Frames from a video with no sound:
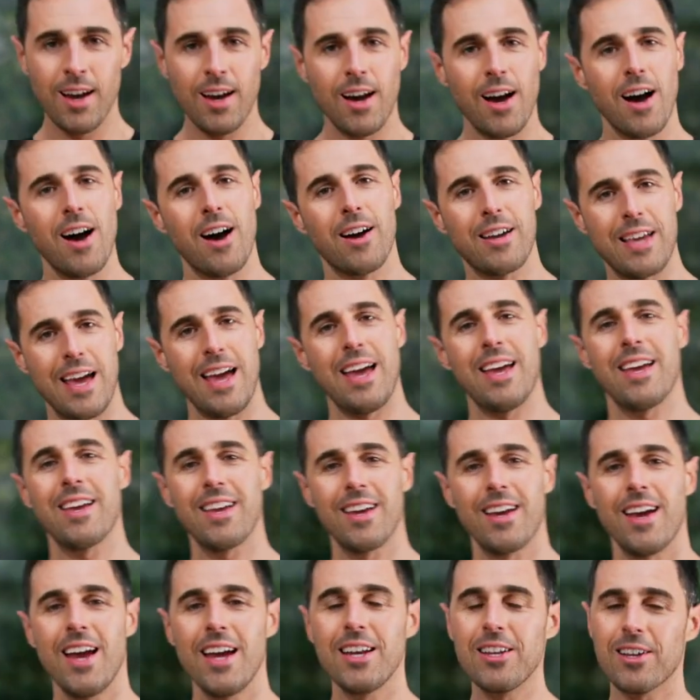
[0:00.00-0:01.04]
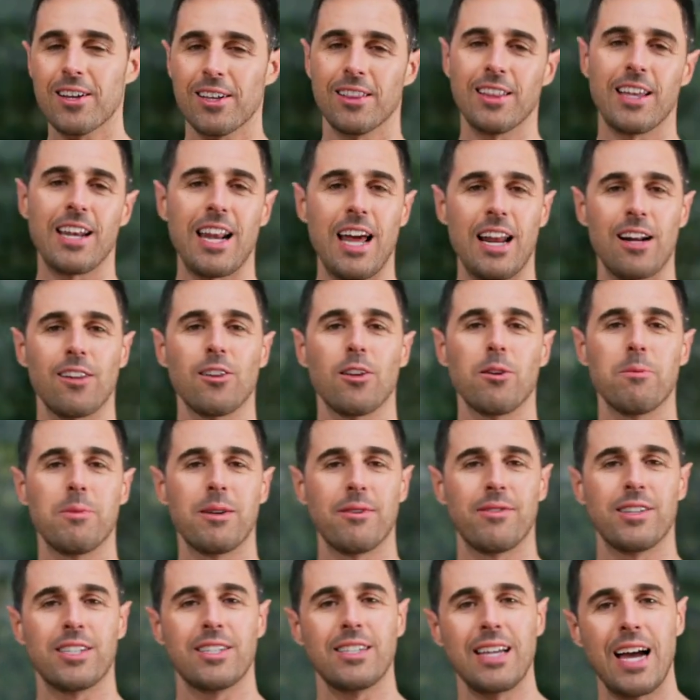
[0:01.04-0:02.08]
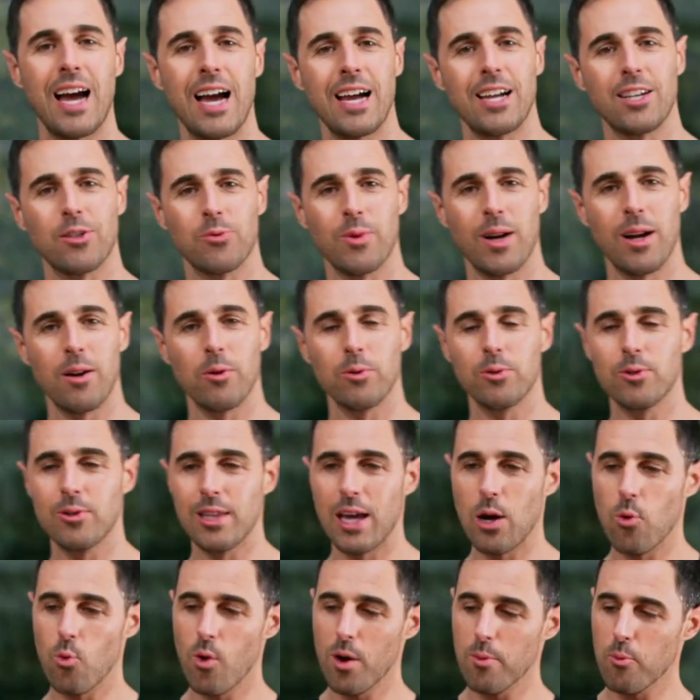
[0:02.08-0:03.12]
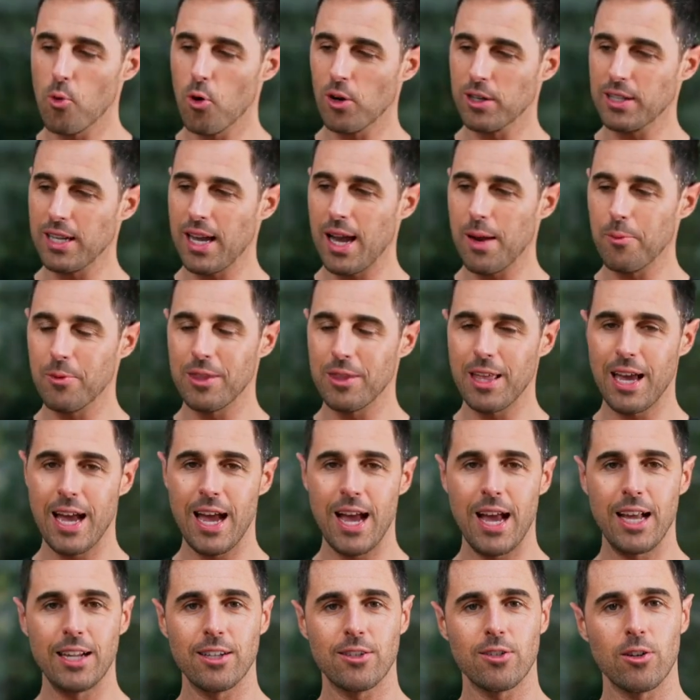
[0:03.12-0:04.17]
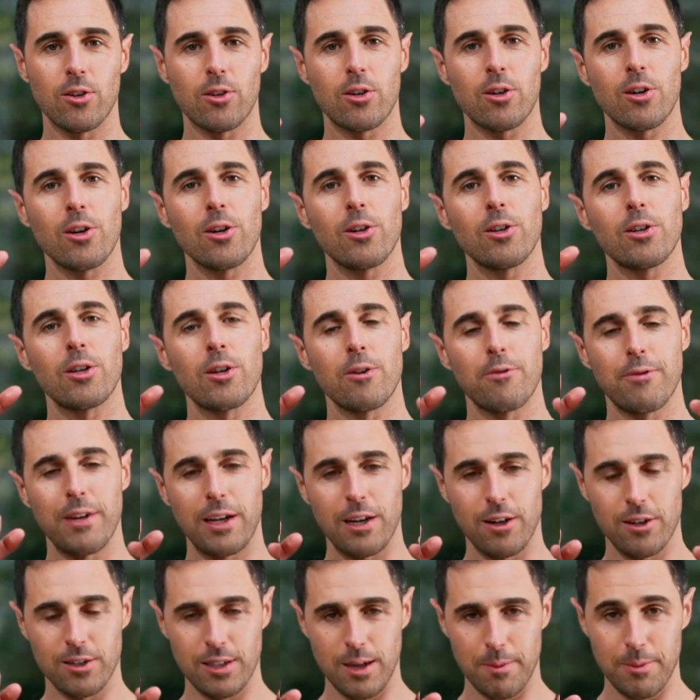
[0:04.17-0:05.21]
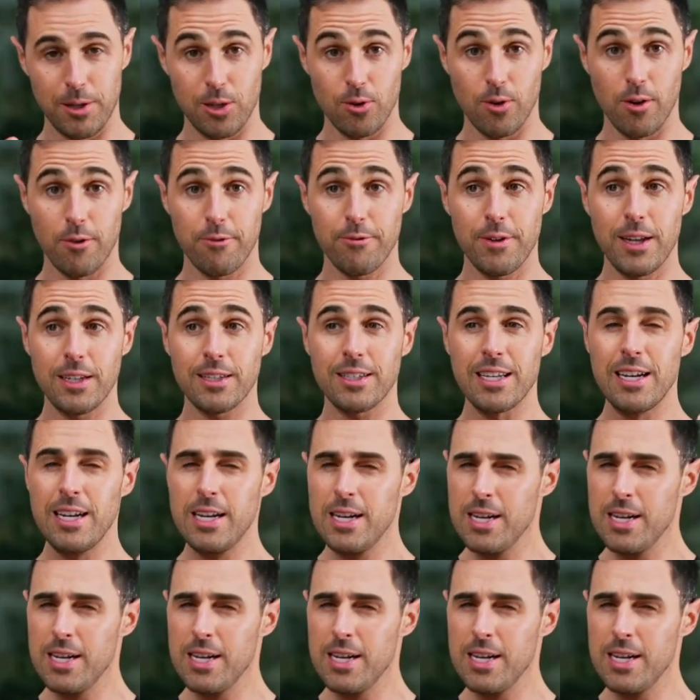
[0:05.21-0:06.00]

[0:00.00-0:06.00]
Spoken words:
Okay, and you can let out a little bit of a sigh as well. We'll do that one more time with the hands. So curl your fingers up into a fist.